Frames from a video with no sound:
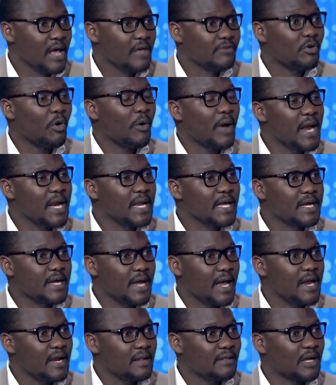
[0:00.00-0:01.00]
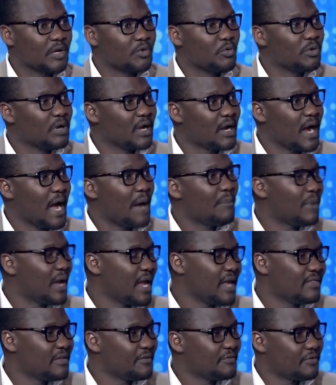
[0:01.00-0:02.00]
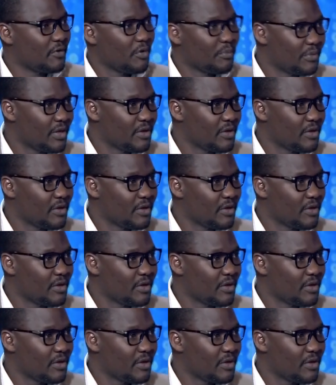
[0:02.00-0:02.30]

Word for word: So any gain that would come either from